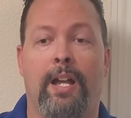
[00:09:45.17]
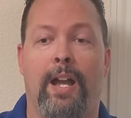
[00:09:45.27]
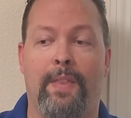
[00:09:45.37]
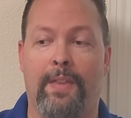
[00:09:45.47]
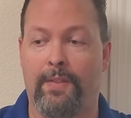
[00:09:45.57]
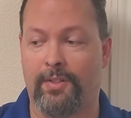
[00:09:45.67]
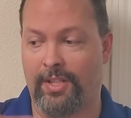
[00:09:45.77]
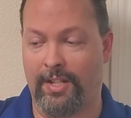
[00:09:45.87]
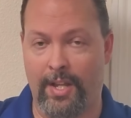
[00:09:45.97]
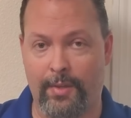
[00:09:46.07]
and then there's
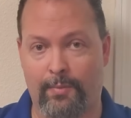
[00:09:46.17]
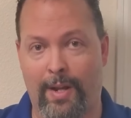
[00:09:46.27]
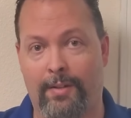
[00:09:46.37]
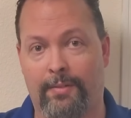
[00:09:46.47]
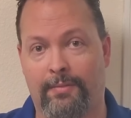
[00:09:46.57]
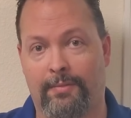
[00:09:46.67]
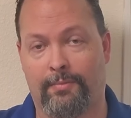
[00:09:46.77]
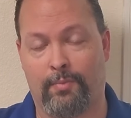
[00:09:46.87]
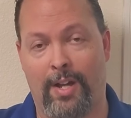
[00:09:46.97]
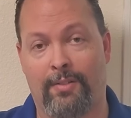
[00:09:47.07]
another
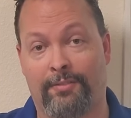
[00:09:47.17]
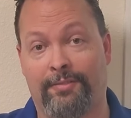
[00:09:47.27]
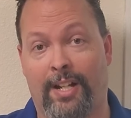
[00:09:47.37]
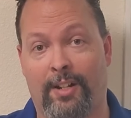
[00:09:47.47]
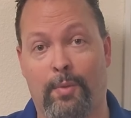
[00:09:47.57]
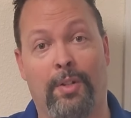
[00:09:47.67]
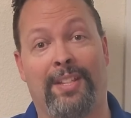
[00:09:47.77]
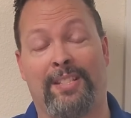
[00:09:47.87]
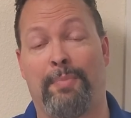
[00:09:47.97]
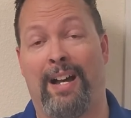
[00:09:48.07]
router firewall
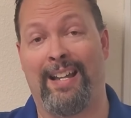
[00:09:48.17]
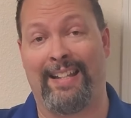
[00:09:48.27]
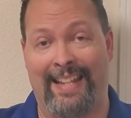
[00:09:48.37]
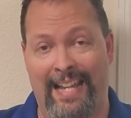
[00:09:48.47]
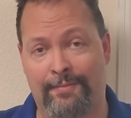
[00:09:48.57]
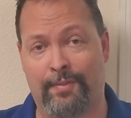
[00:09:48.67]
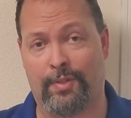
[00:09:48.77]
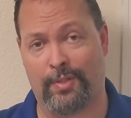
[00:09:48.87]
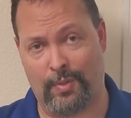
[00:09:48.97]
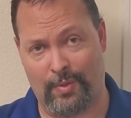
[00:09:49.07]
that's behind that for
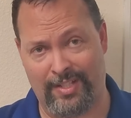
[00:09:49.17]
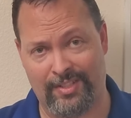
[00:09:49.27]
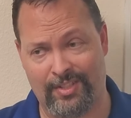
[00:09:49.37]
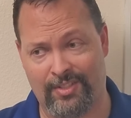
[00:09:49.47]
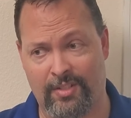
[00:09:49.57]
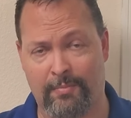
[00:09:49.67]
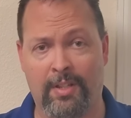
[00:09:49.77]
the scoring system.